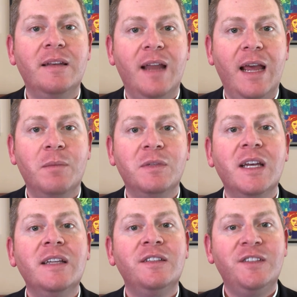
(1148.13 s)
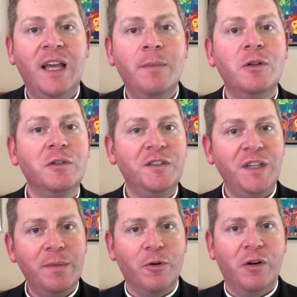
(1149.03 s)
named Samuel
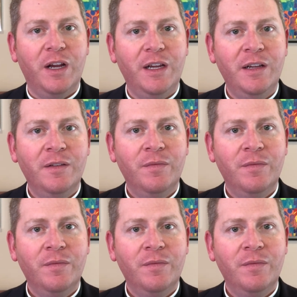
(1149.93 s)
Seabury